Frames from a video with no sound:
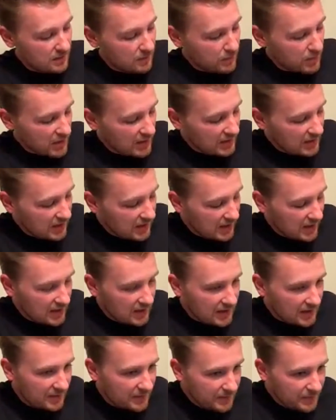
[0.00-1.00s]

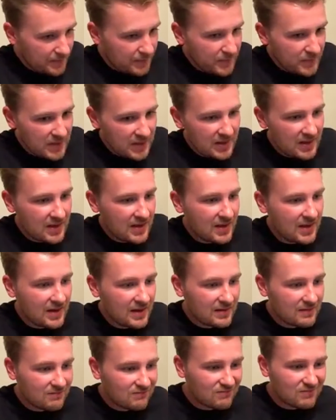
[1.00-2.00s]
But
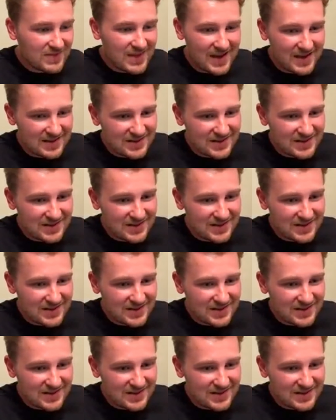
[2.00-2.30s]
yeah,